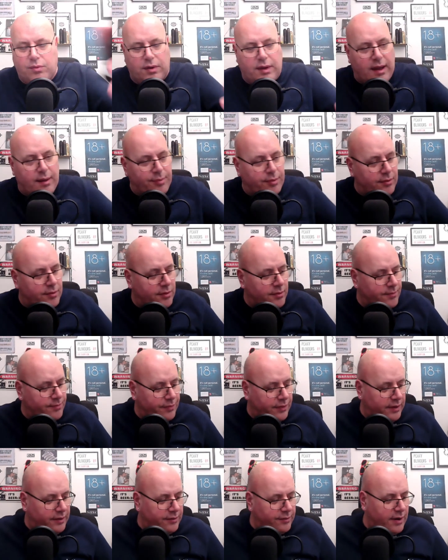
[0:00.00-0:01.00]
Apple
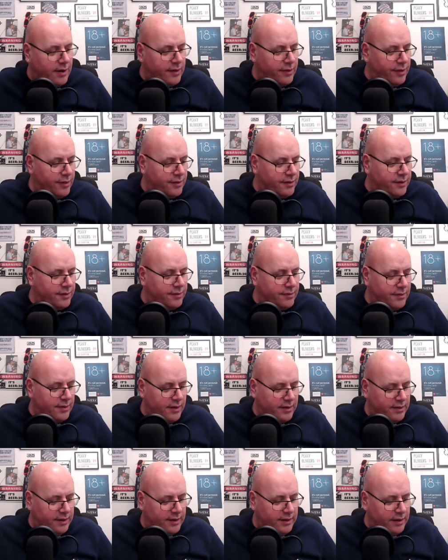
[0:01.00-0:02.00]
rather than
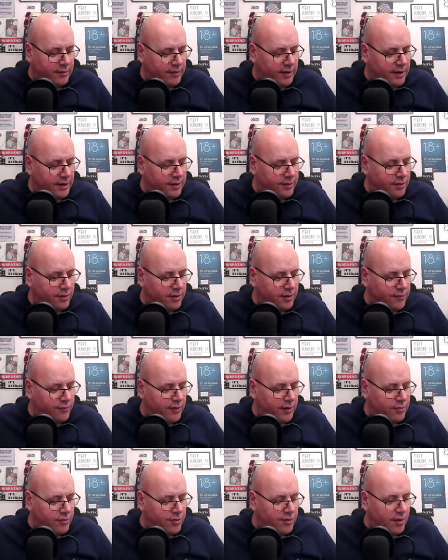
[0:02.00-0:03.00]
getting it done at a
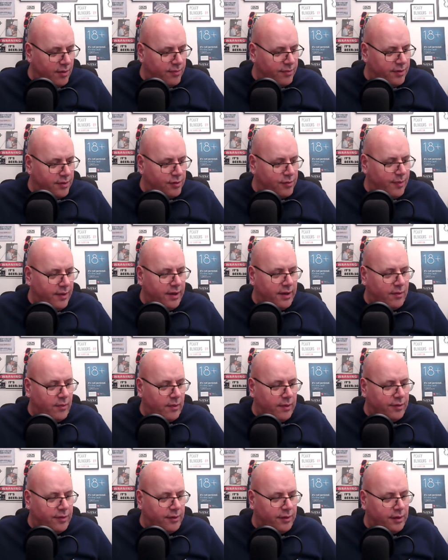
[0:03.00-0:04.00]
phone shop. The speaker
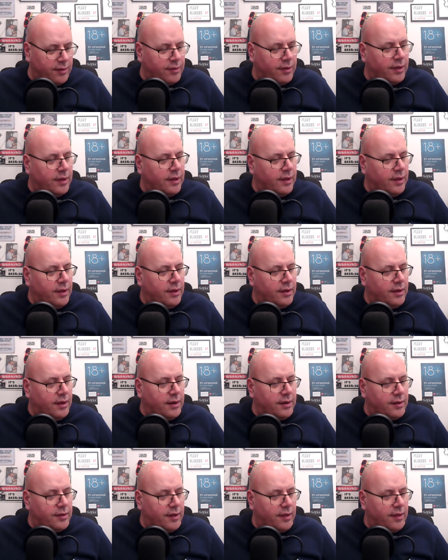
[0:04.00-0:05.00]
went on it,
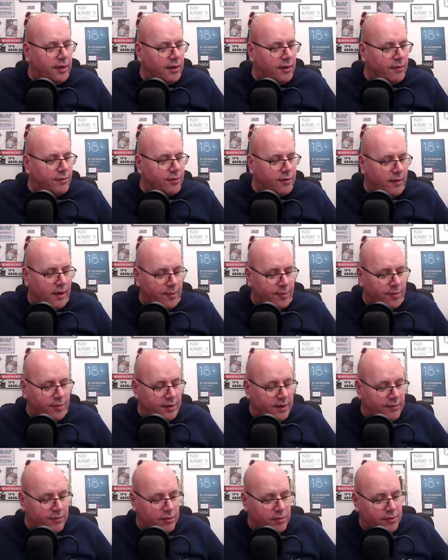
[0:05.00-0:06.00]
and I sent it off to Apple.
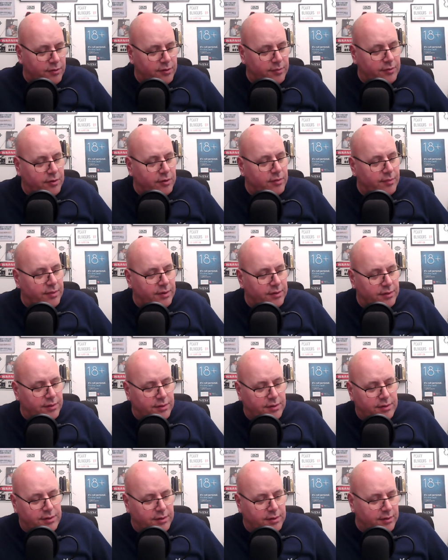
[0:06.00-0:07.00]
And I've always going to
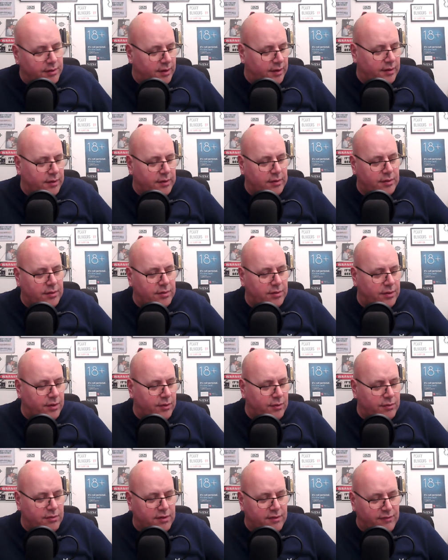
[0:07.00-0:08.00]

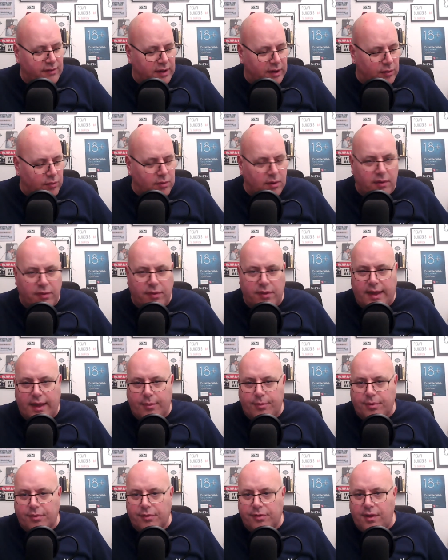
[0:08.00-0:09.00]
do a review on the
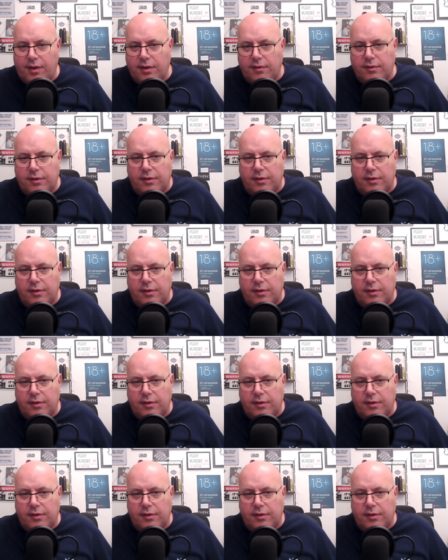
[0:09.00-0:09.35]
Apple service